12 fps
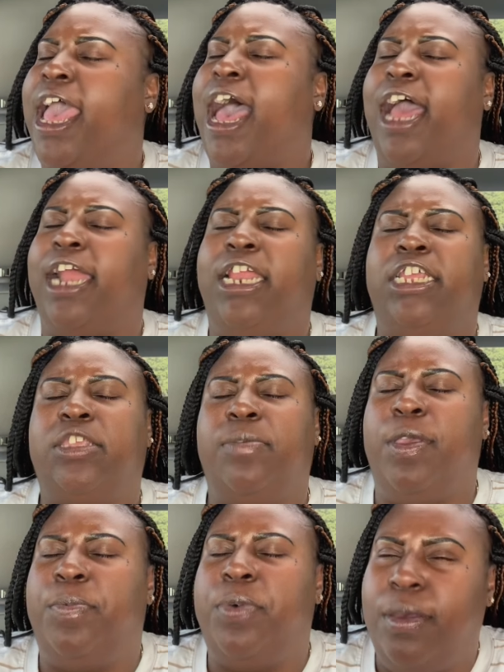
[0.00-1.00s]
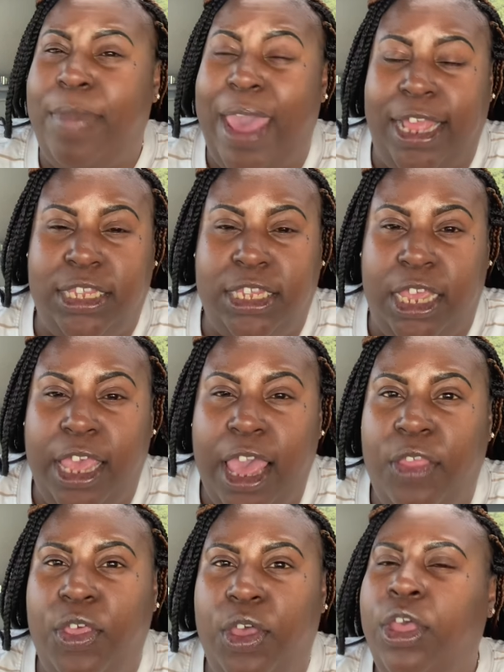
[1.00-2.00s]
I need to be put back
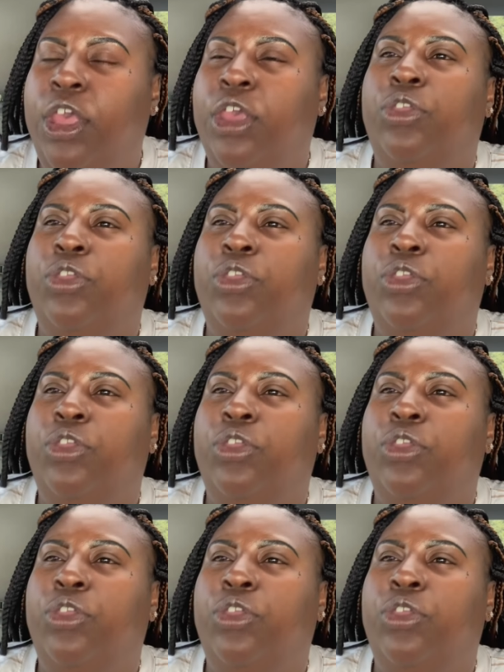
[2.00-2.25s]
together.